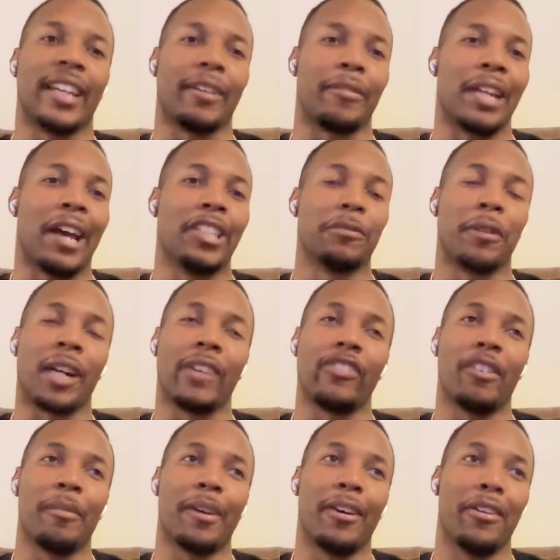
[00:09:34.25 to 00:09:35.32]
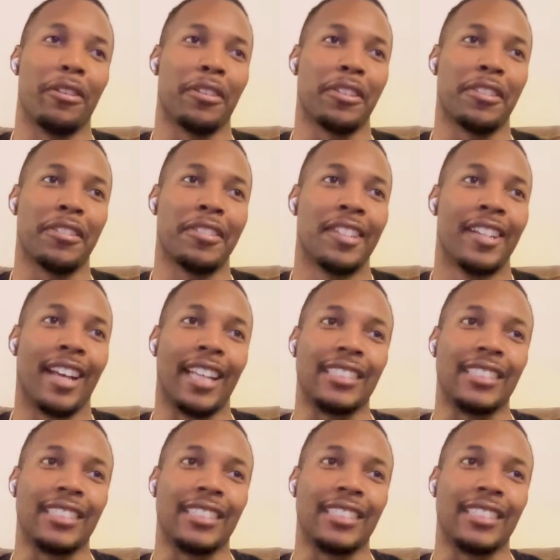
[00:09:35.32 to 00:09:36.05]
like when I was working for my uncle,